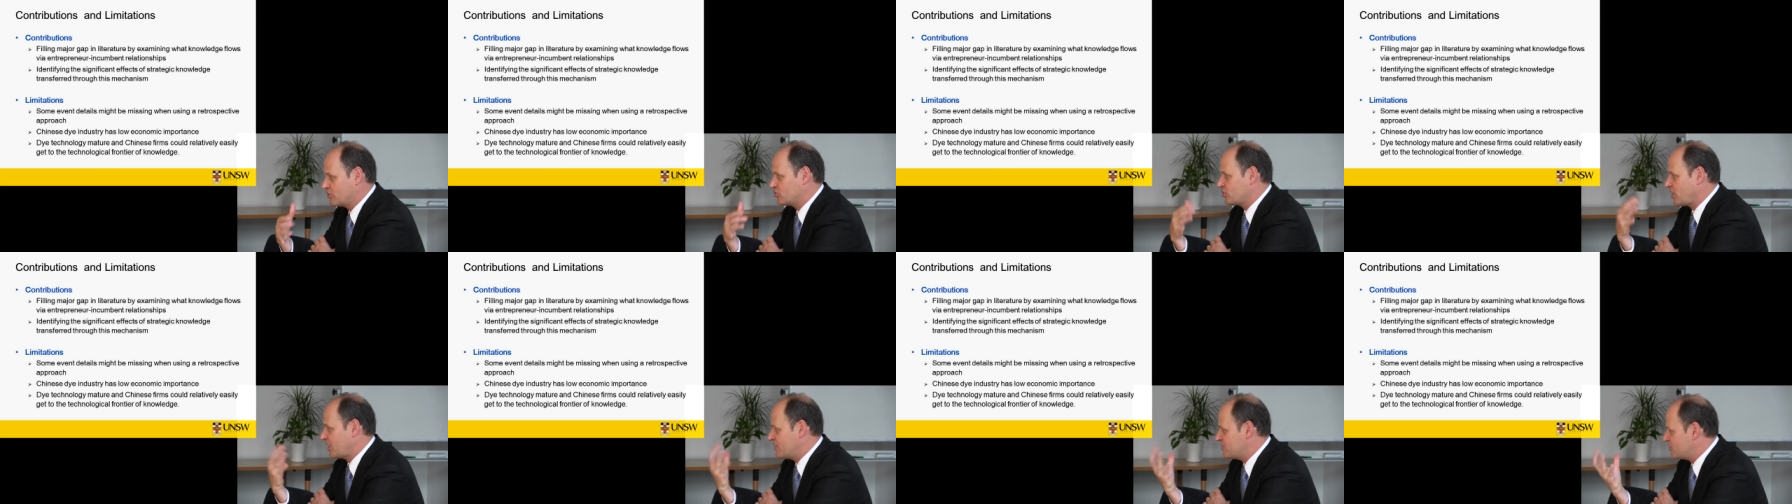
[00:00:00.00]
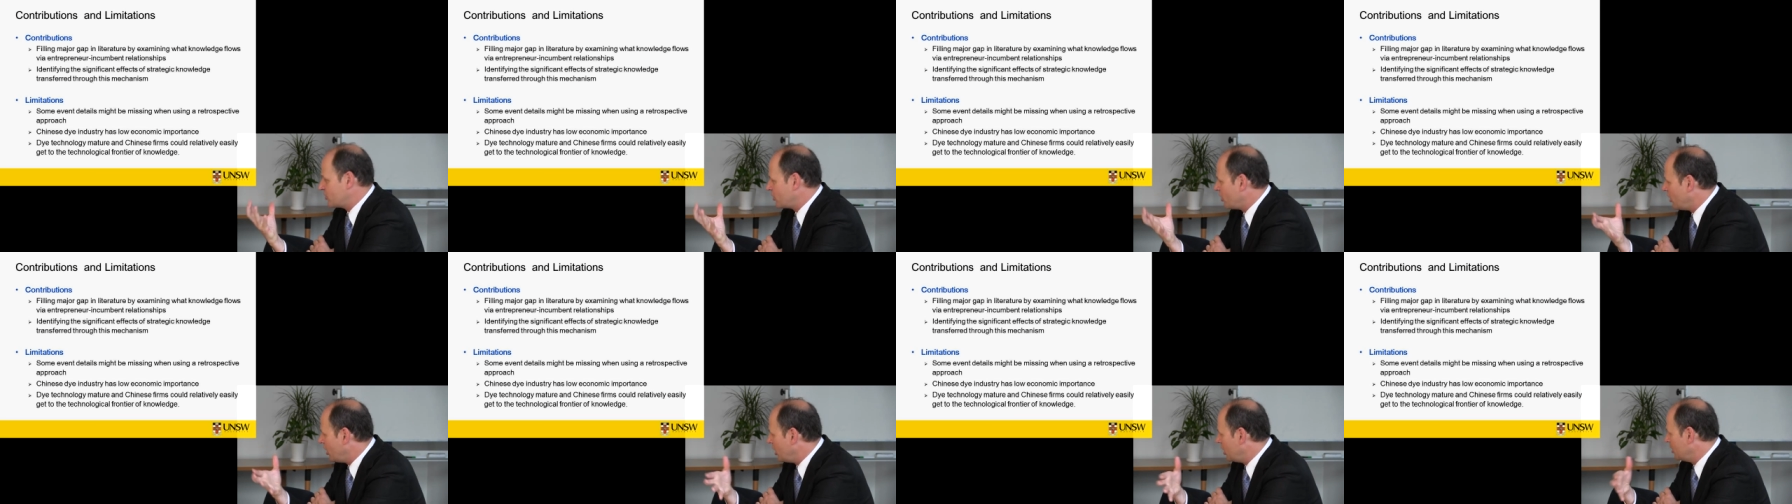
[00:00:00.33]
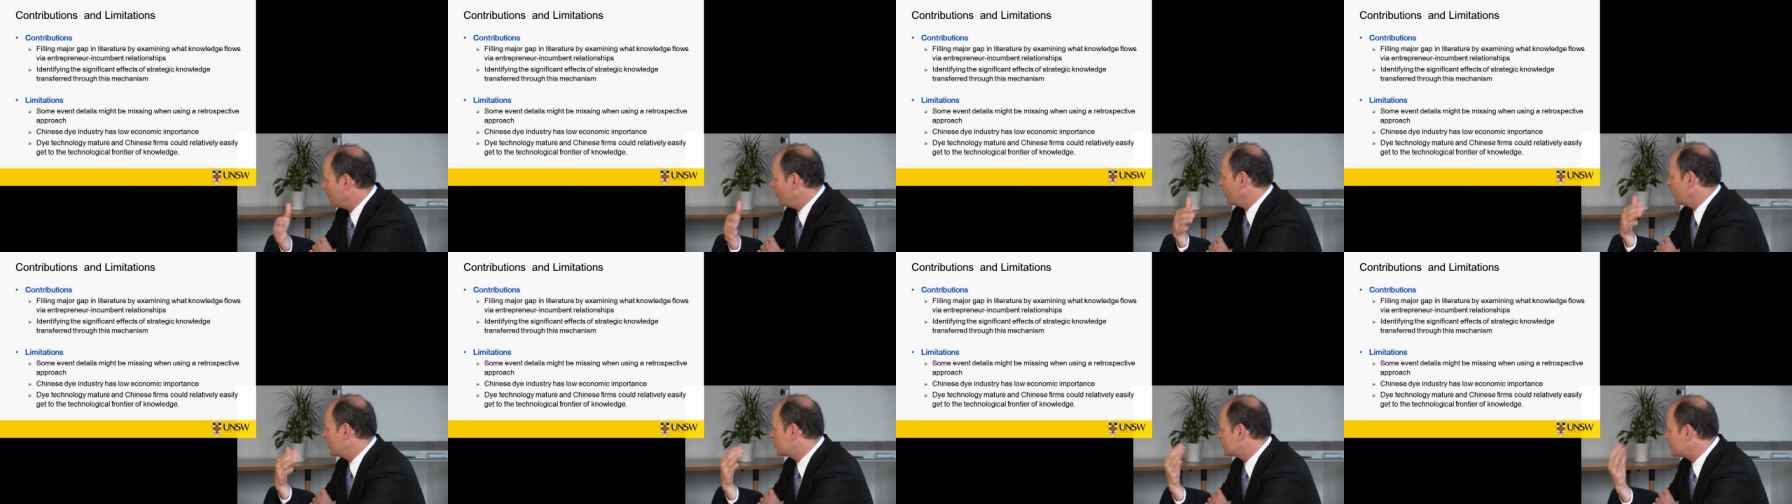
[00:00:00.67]
Chinese
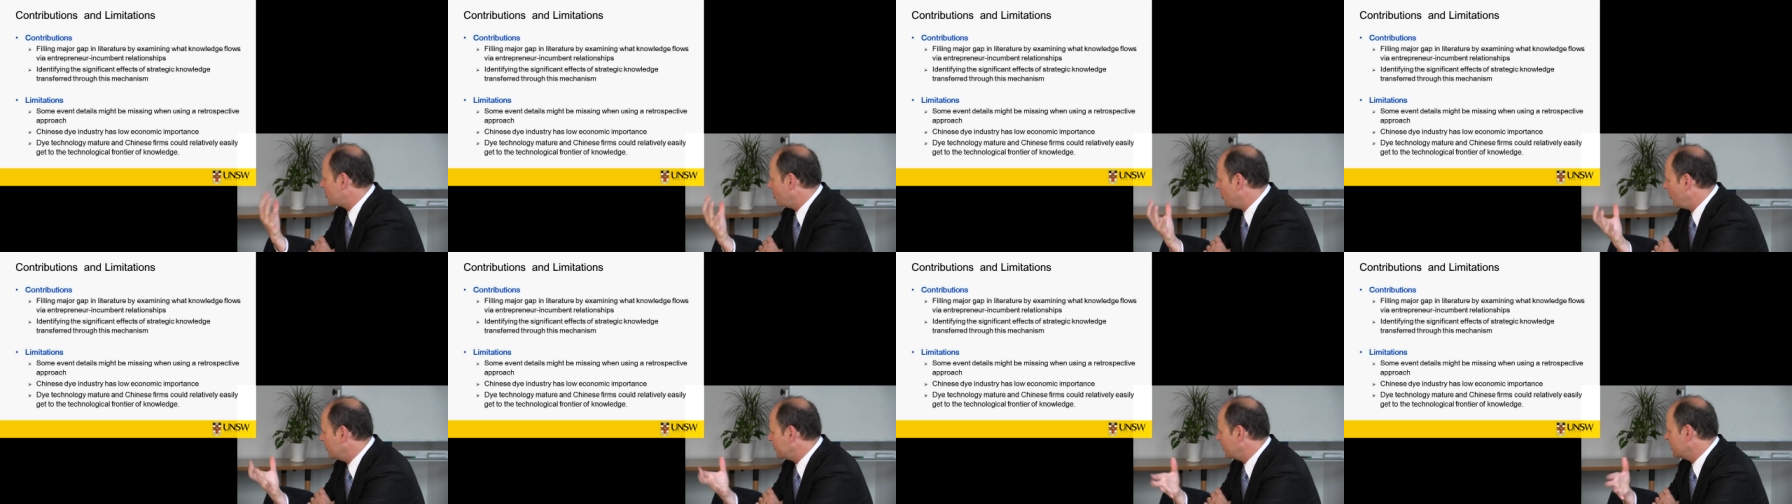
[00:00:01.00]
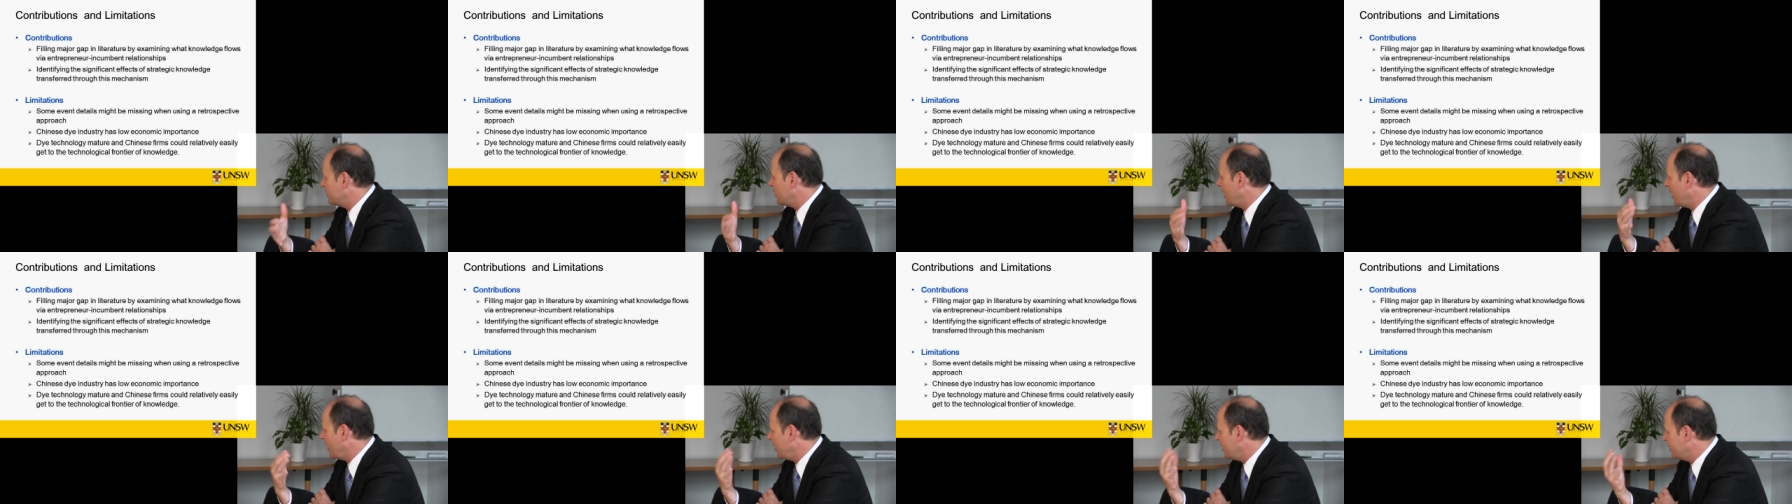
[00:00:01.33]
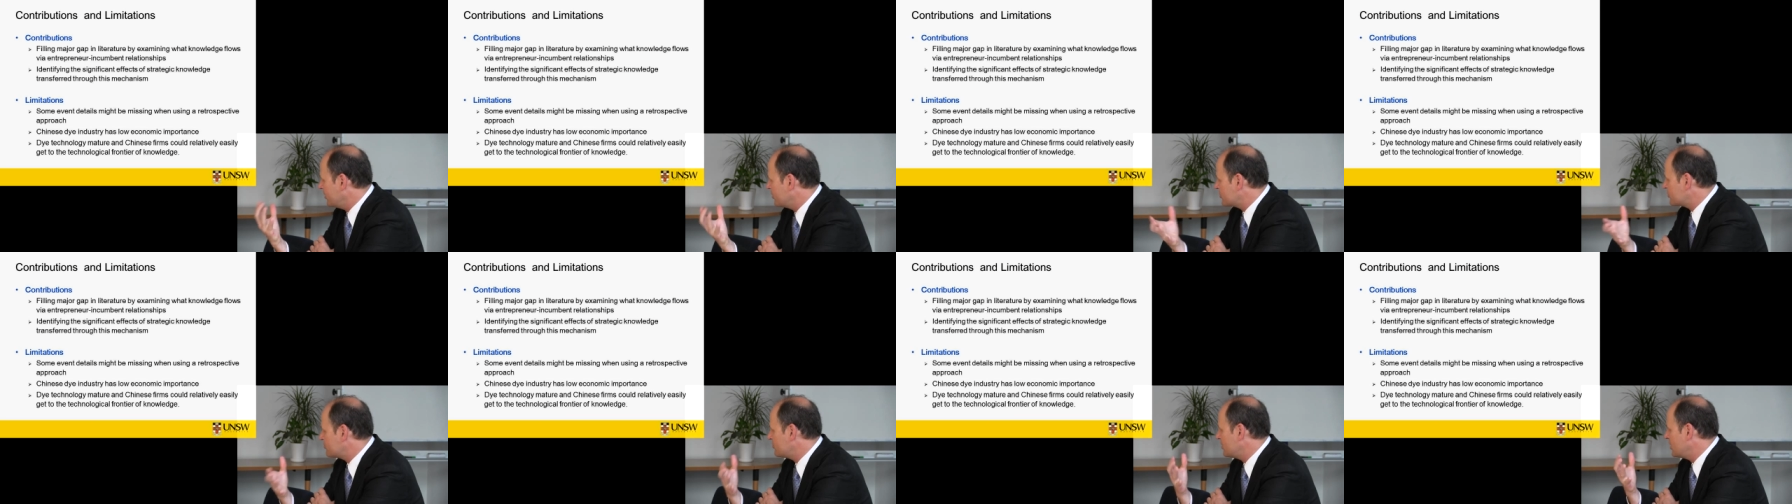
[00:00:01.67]
economy, where it's going, the dye
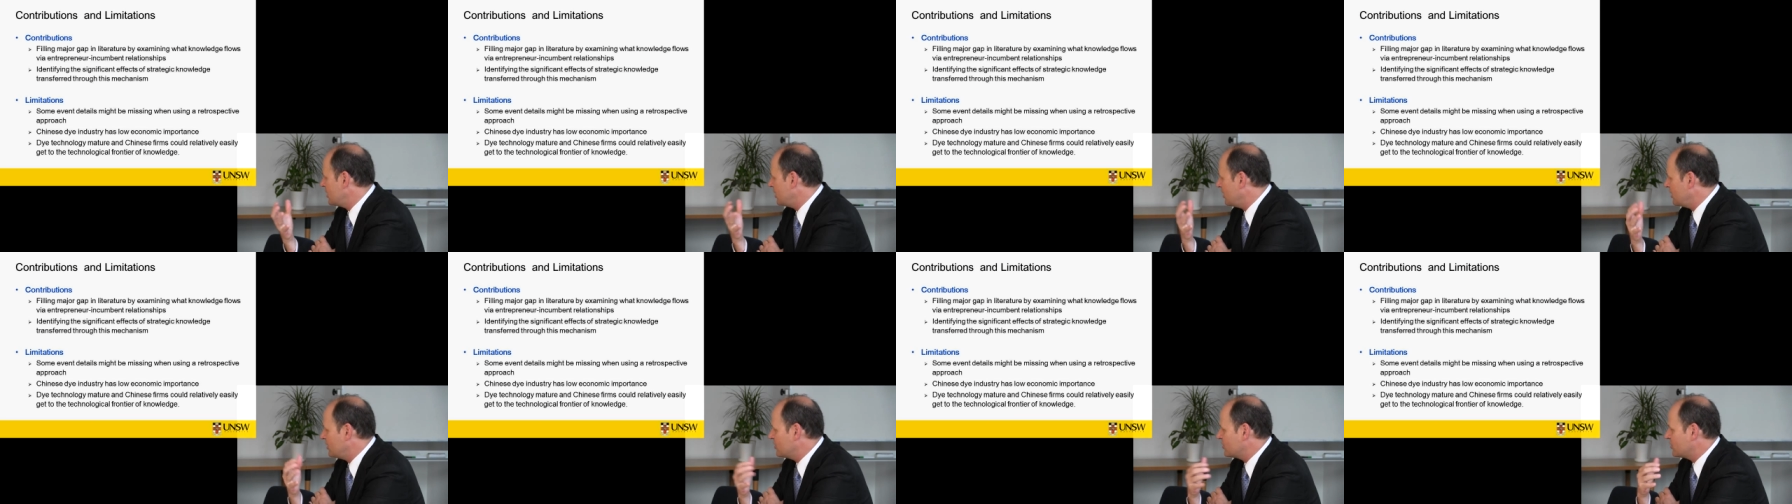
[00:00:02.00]
industry